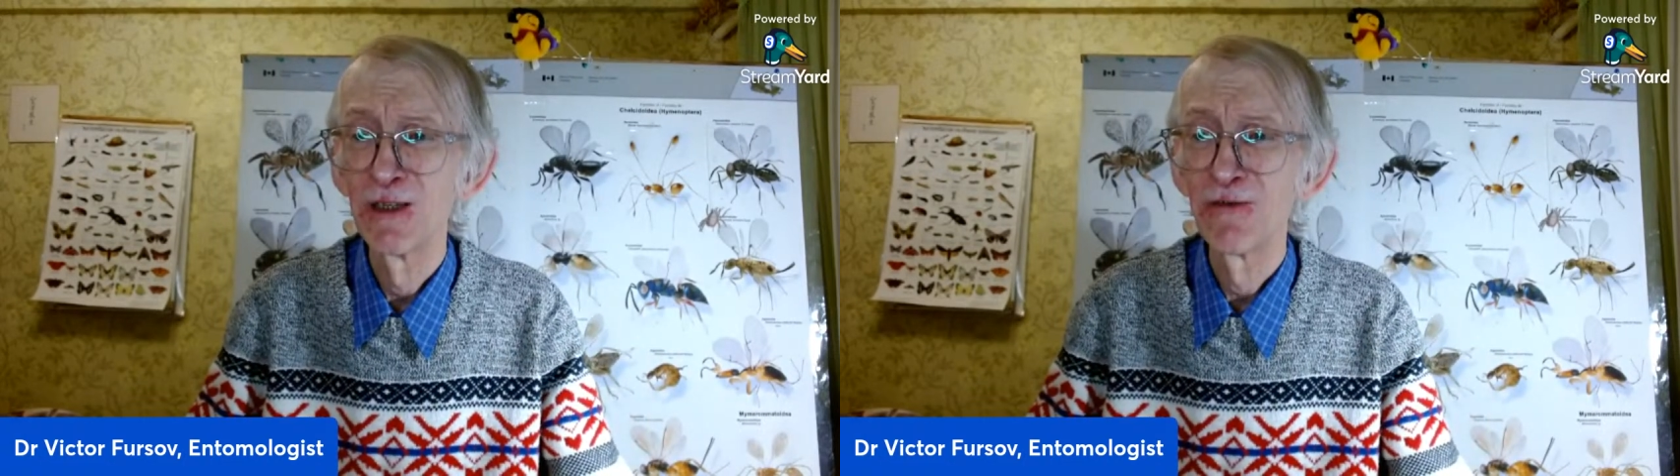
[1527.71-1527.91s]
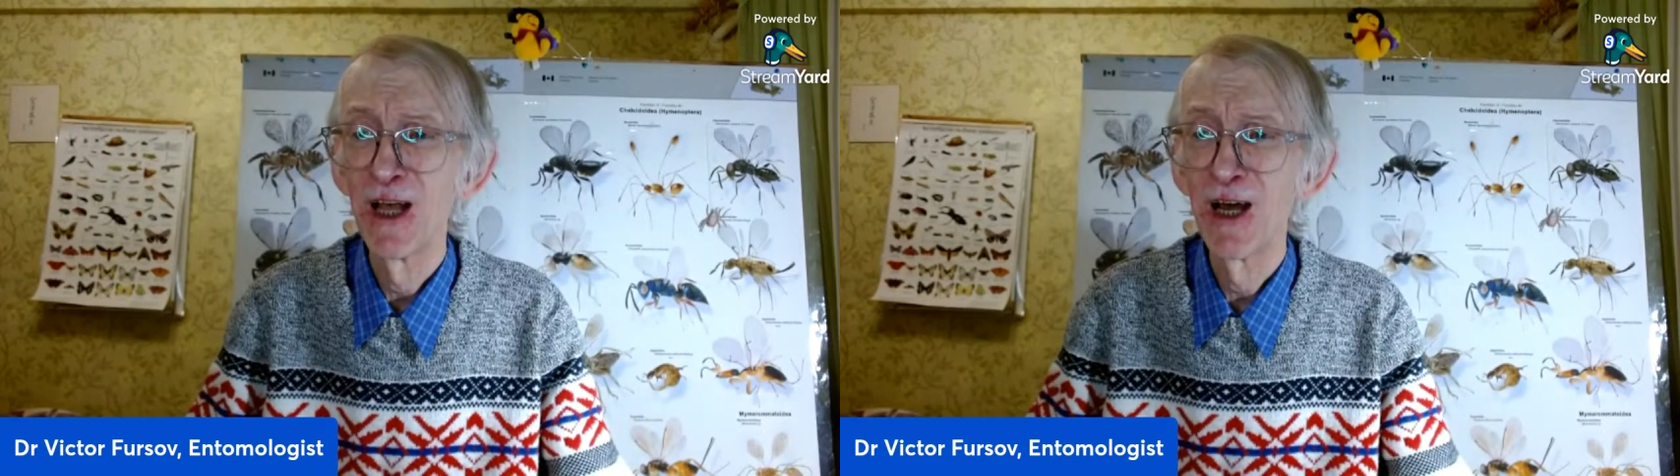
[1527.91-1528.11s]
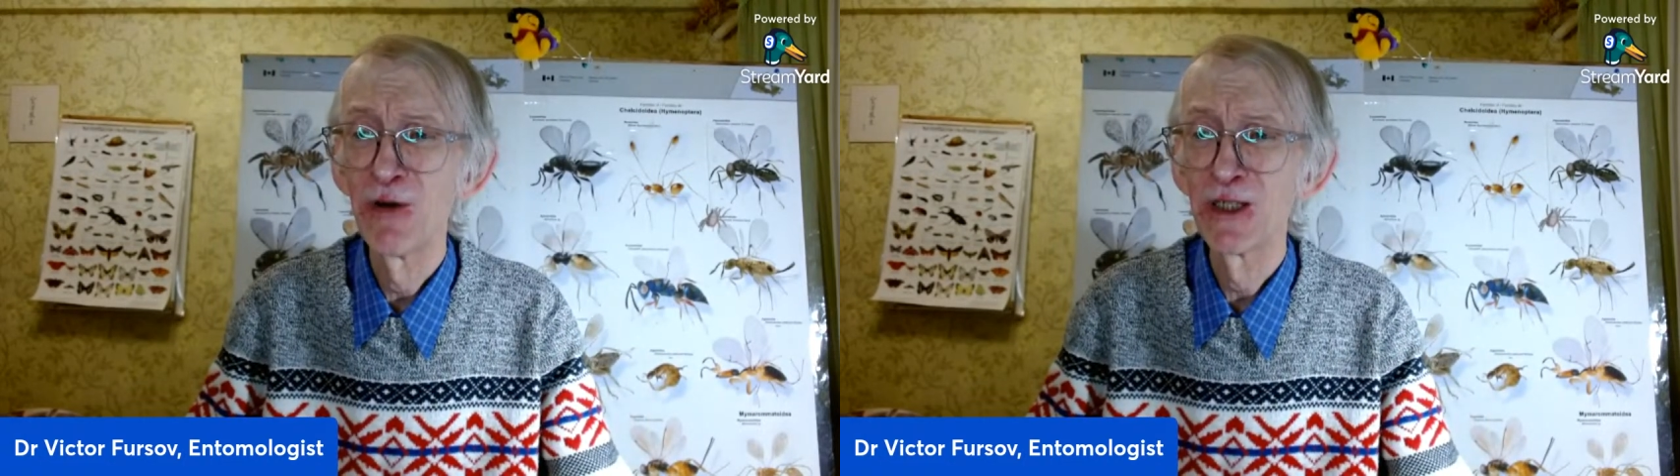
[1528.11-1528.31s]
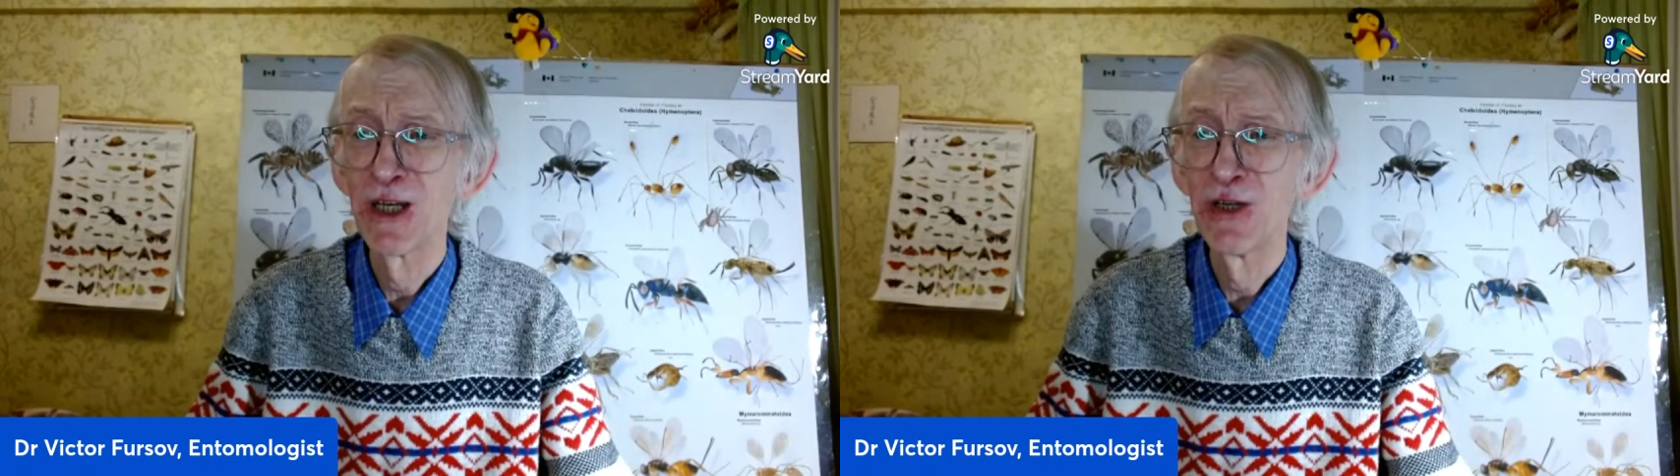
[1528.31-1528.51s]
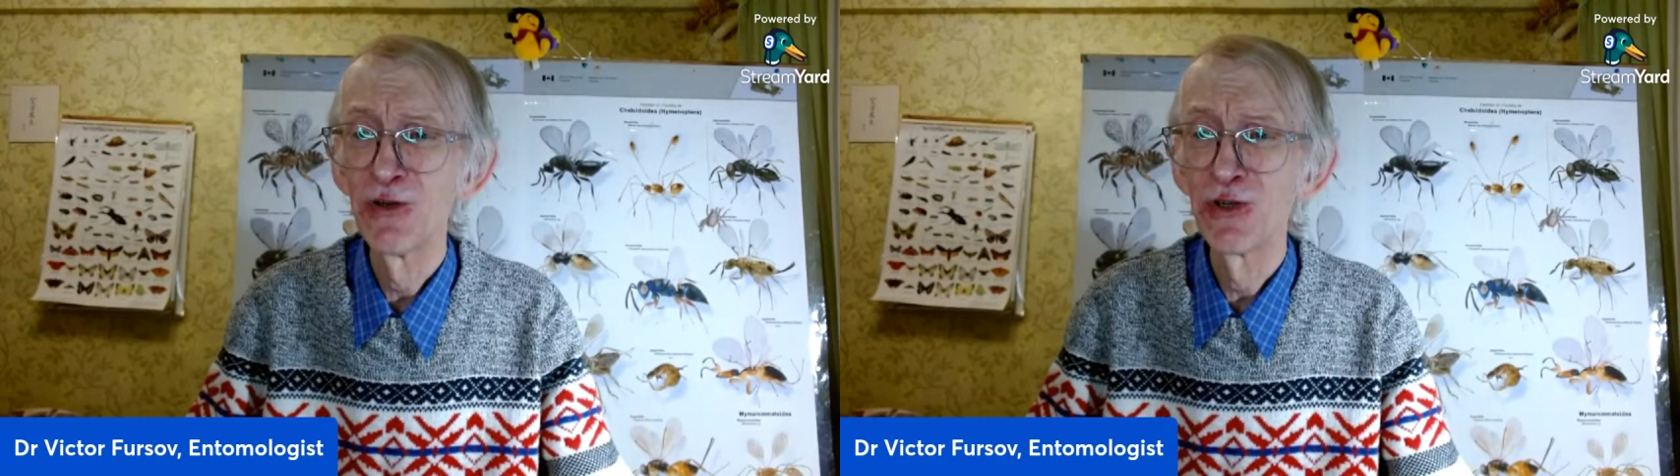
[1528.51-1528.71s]
Flowers are
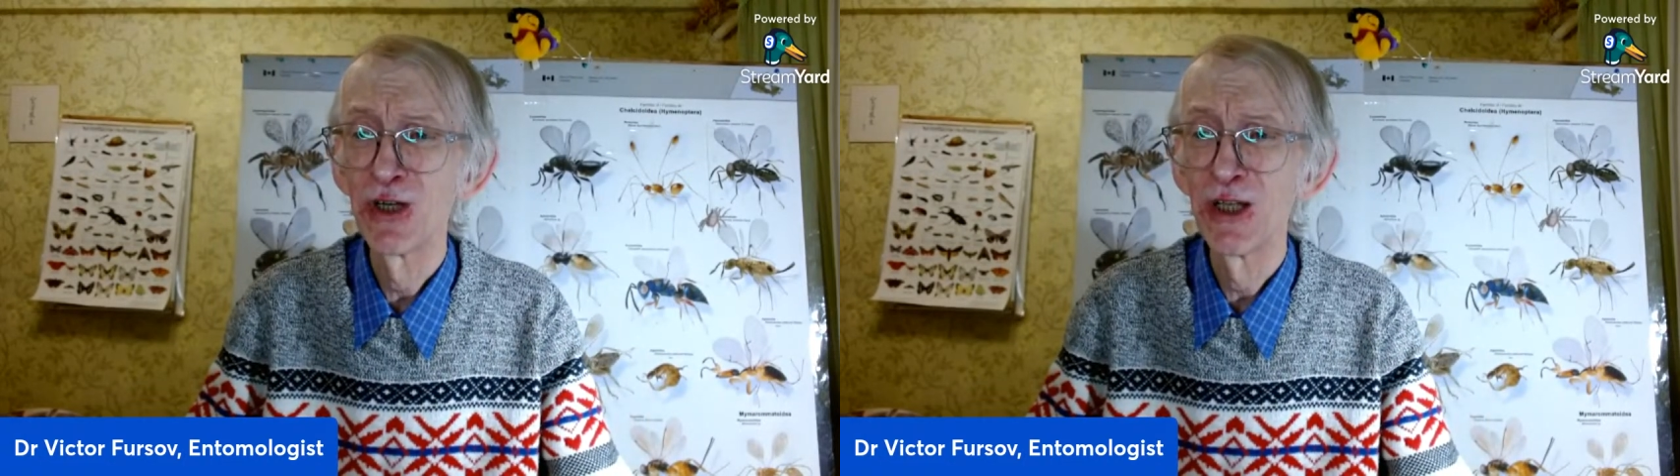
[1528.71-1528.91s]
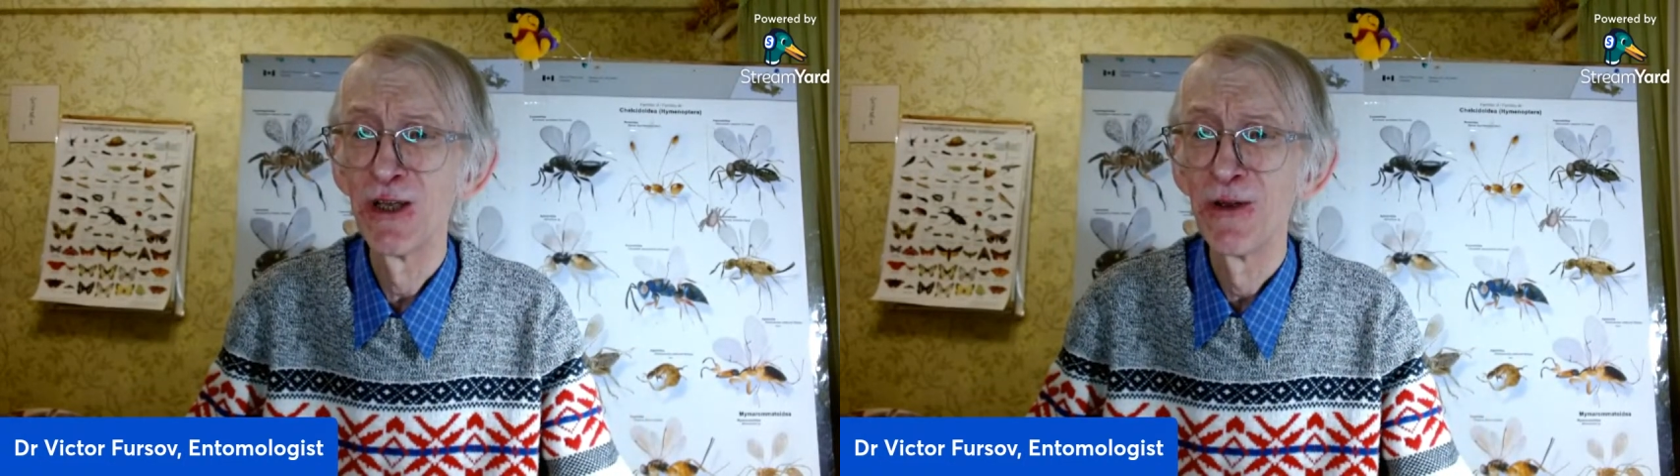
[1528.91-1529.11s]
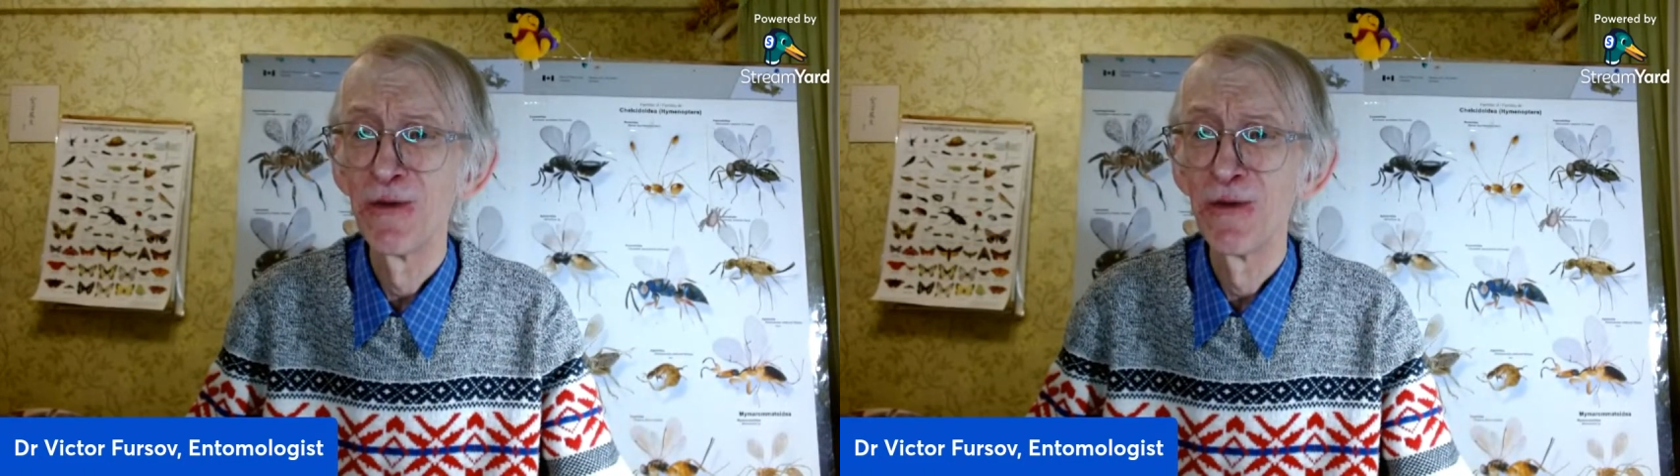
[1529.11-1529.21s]
usually